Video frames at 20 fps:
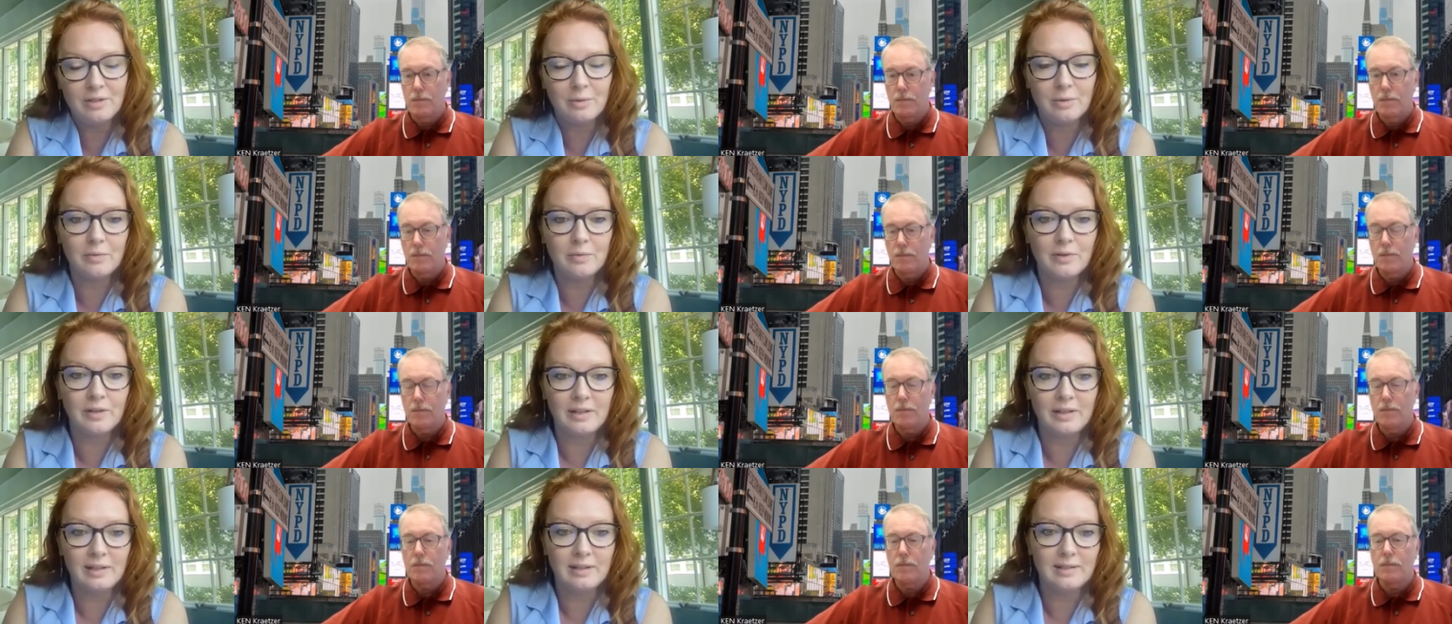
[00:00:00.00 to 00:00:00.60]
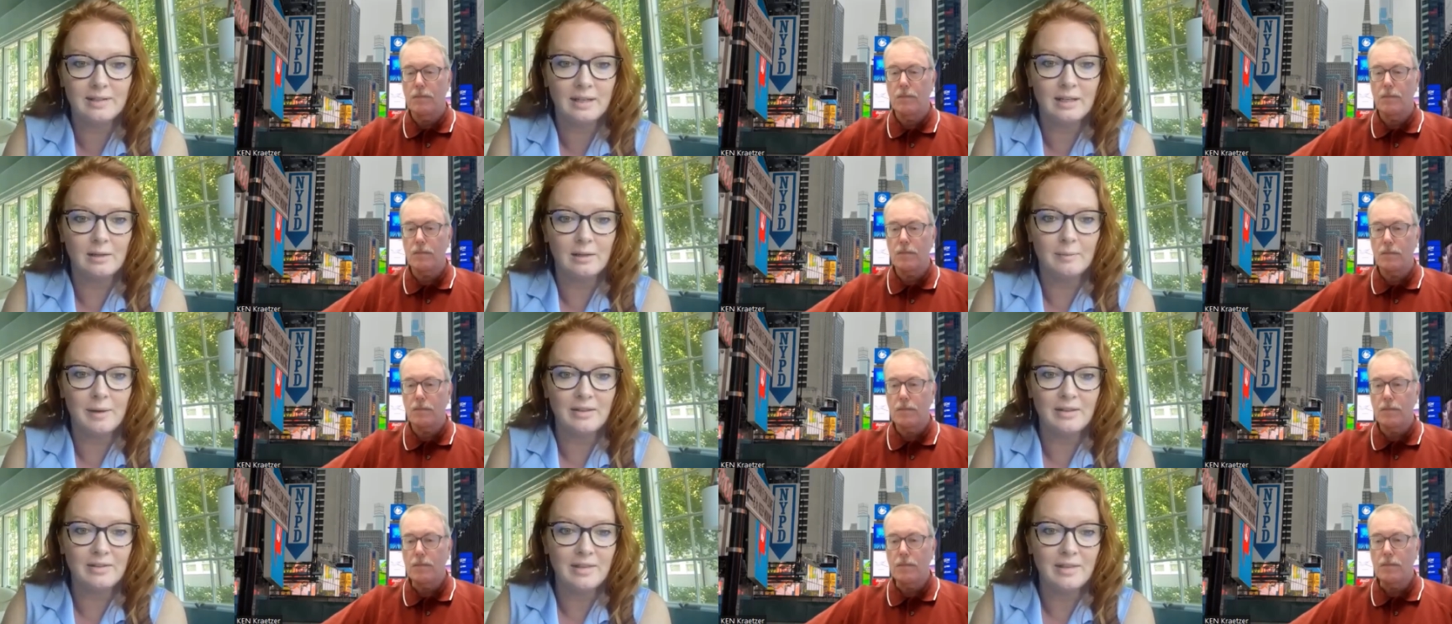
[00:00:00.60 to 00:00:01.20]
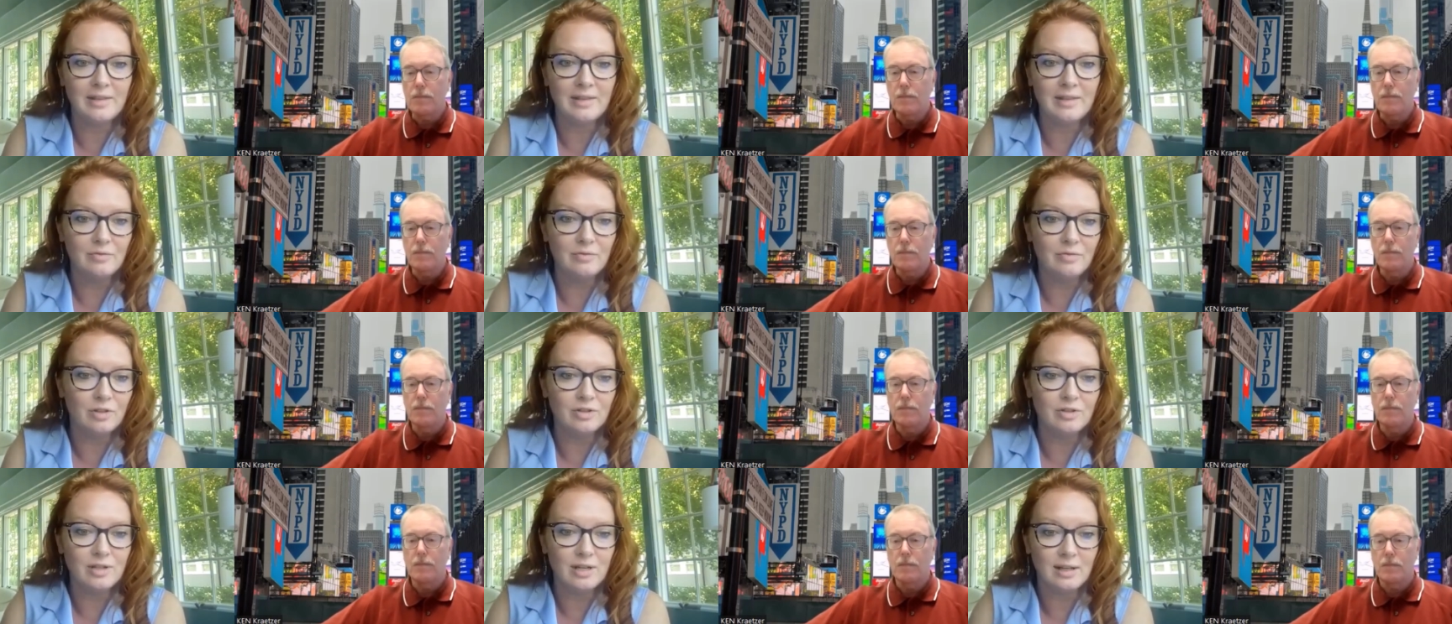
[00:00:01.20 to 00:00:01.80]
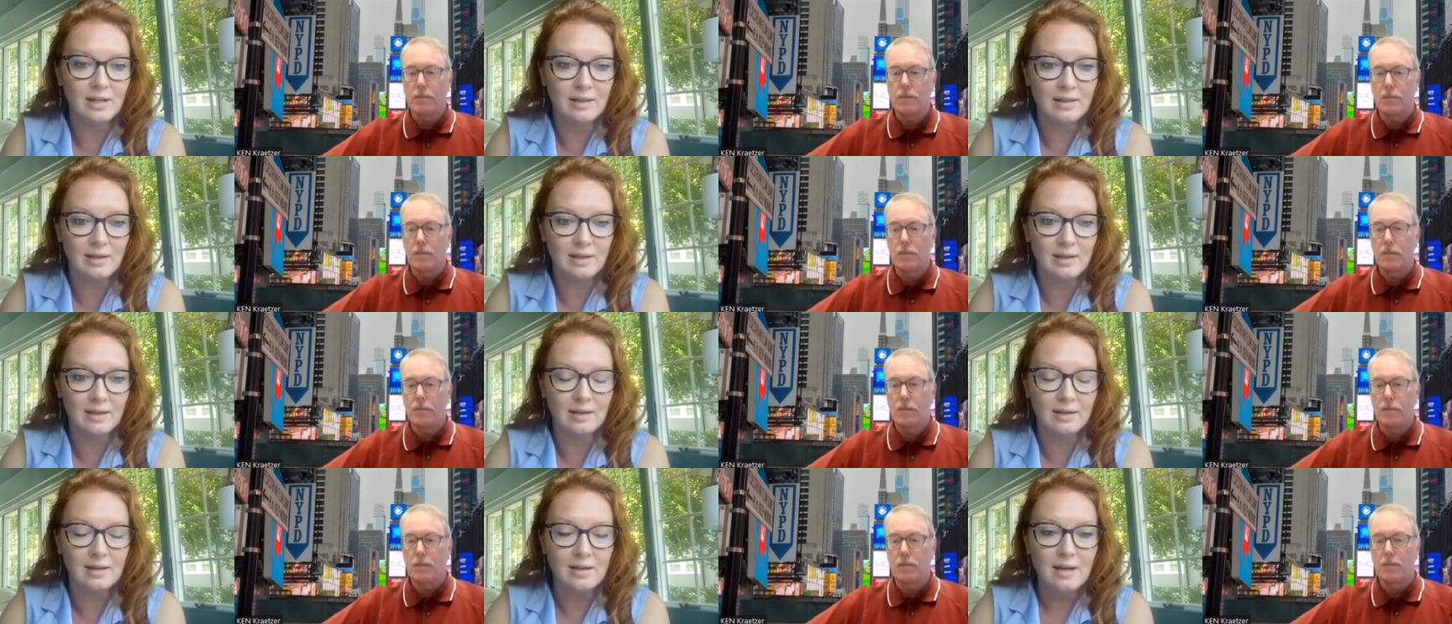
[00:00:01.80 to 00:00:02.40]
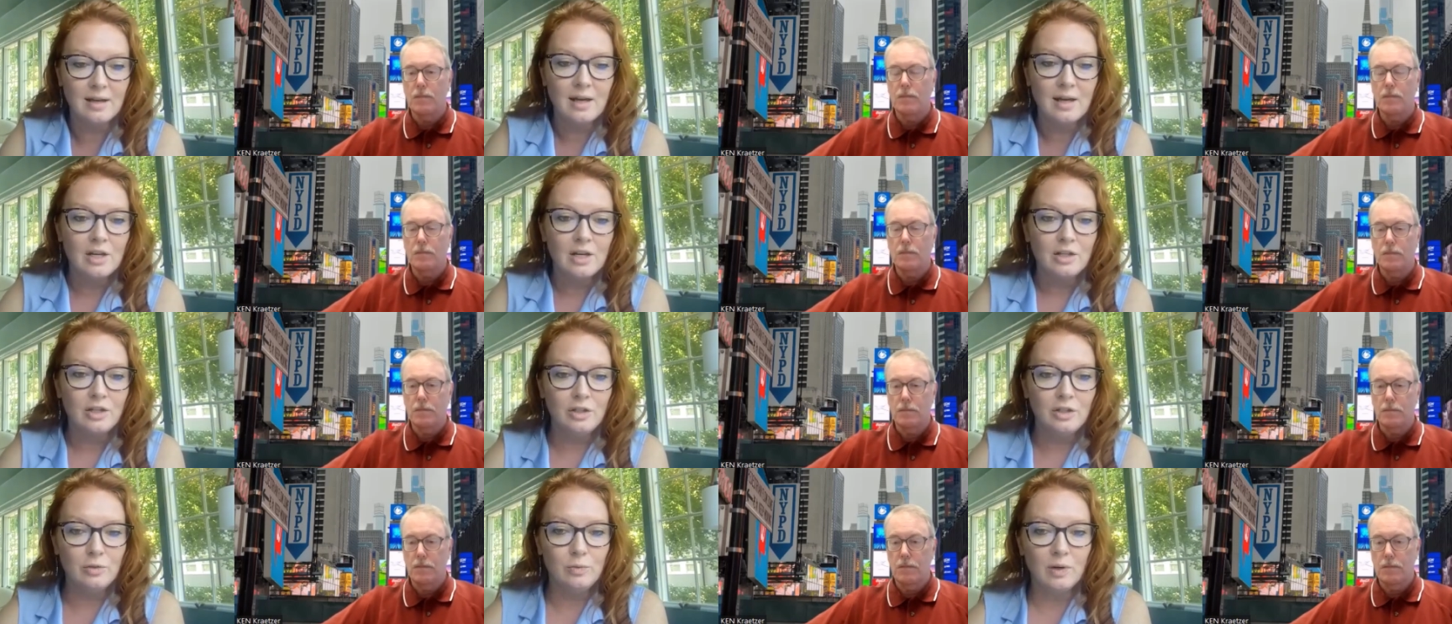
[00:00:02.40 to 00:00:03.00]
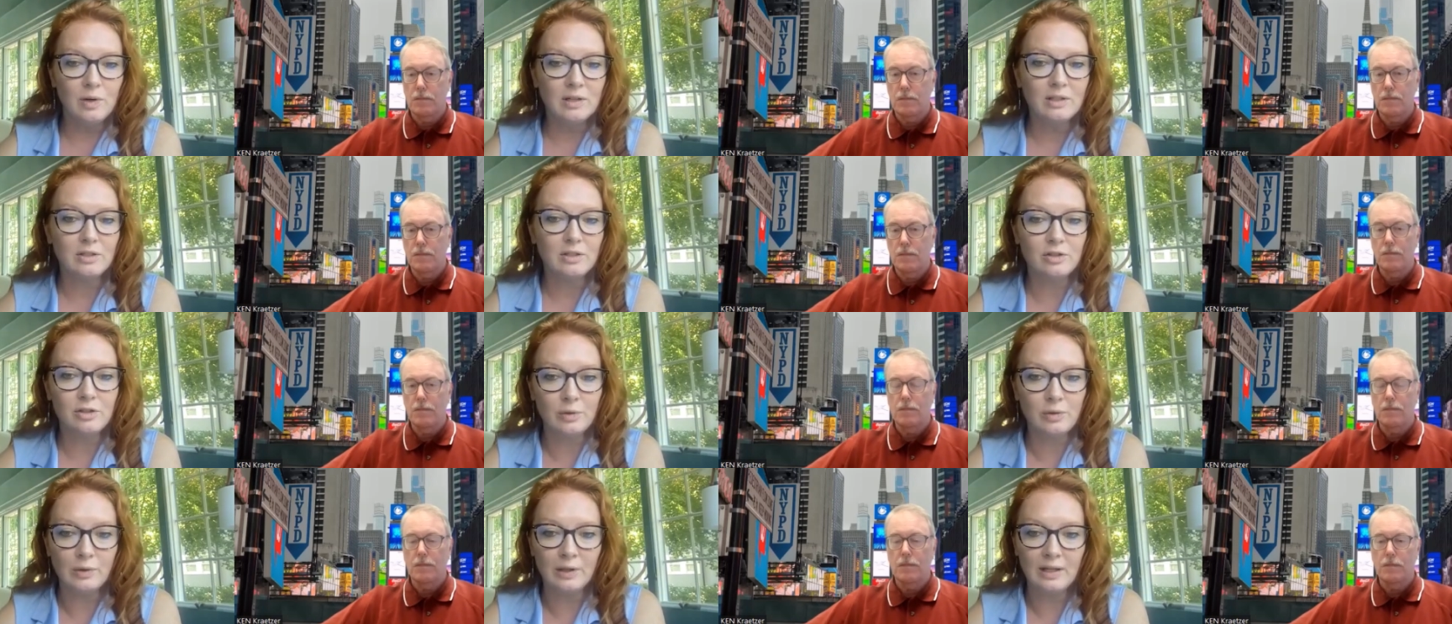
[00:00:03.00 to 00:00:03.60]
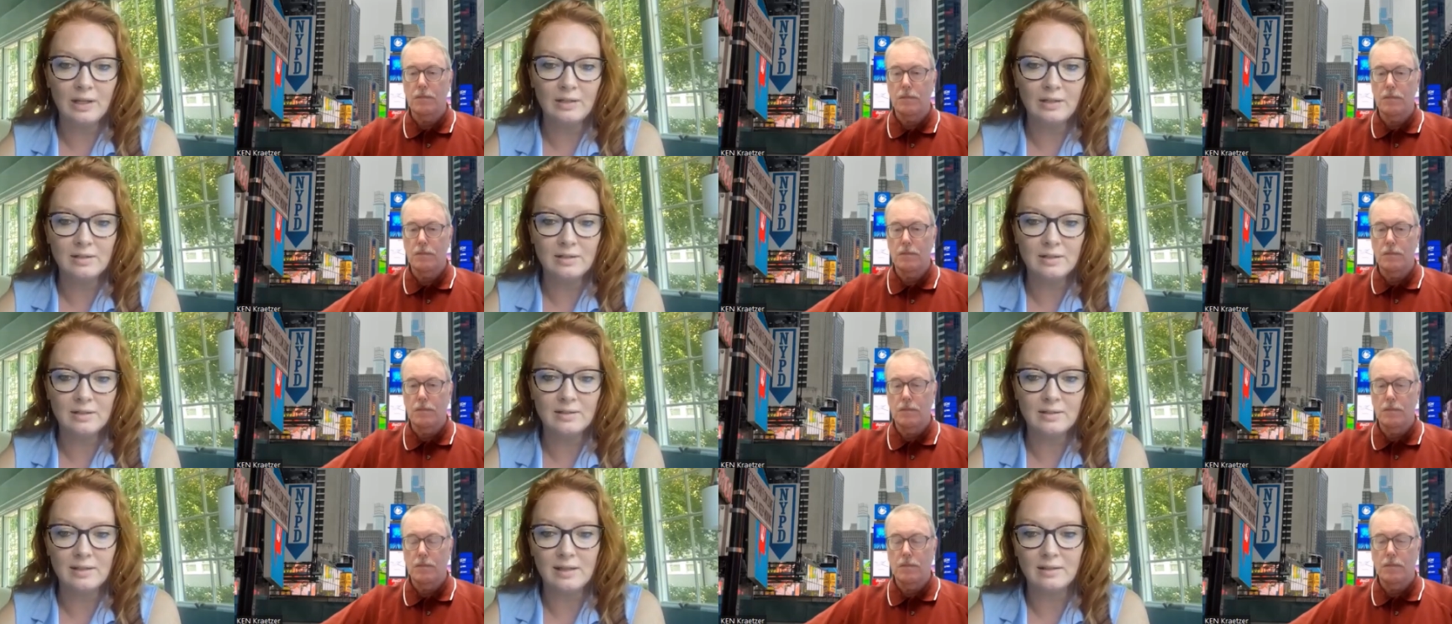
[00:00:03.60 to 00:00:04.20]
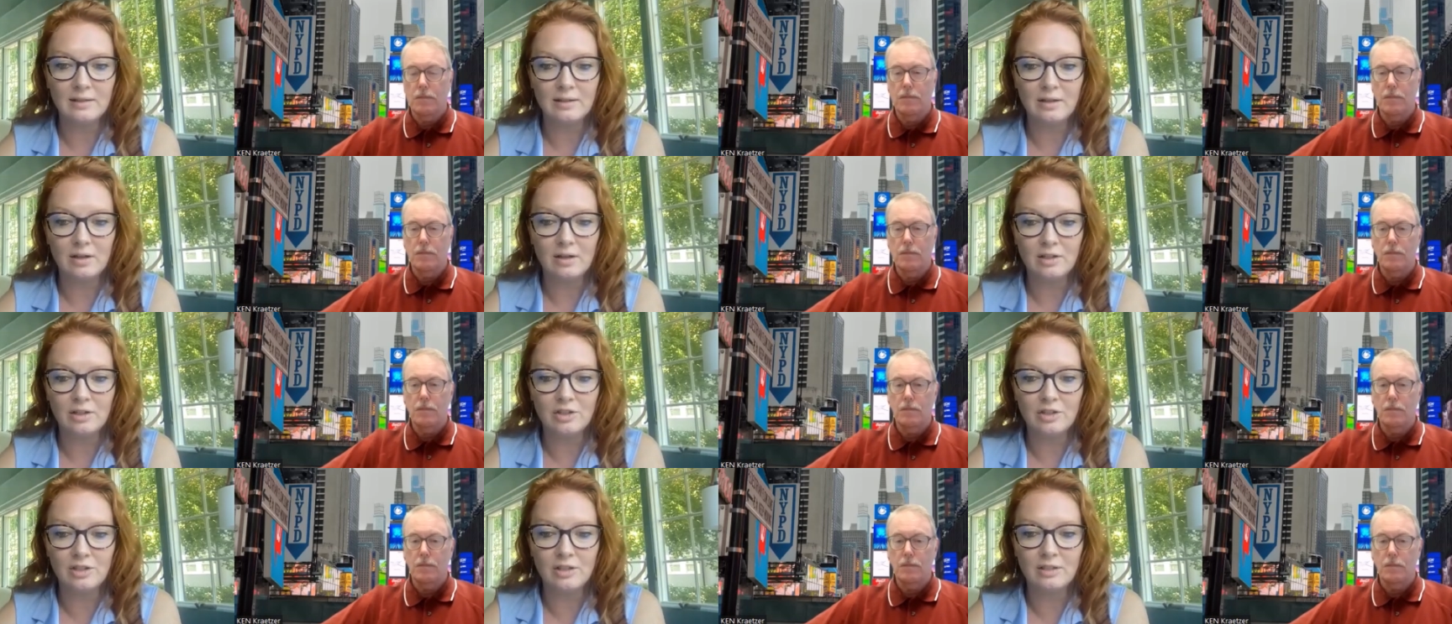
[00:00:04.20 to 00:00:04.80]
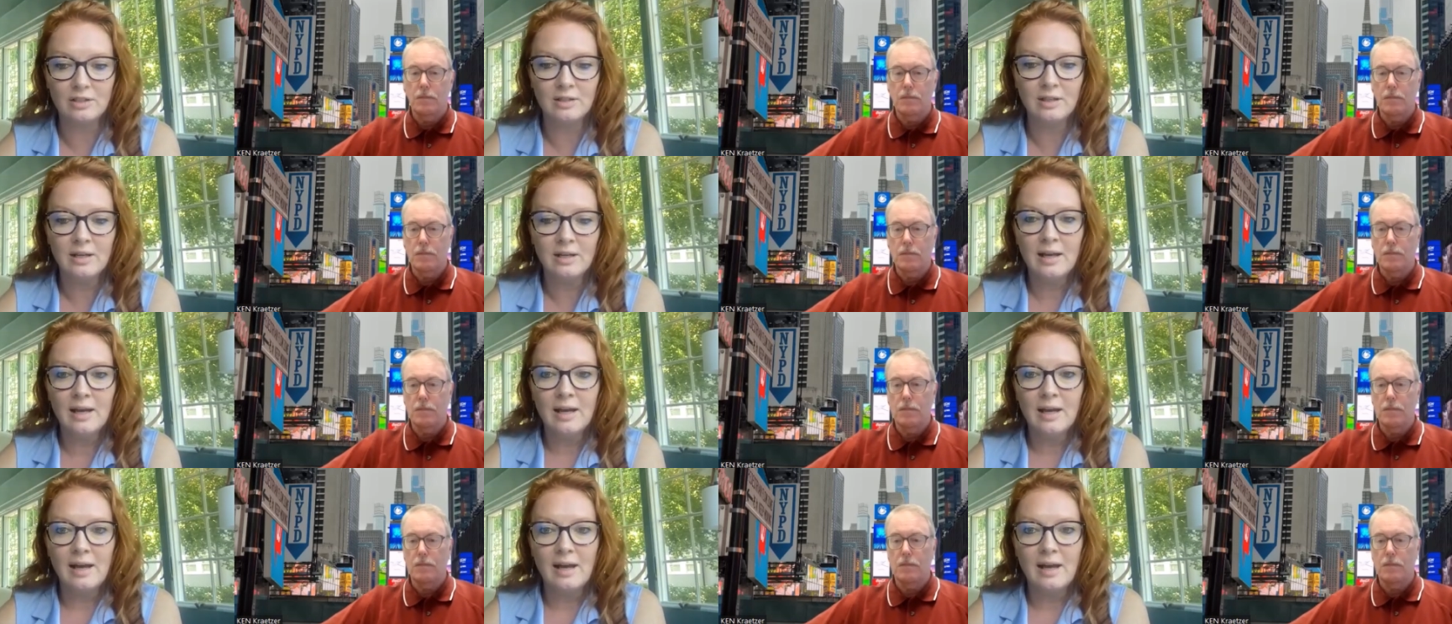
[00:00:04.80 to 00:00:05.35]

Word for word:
Speaker 1: So we're really excited about that. If there's anything you want to donate to the silent auction.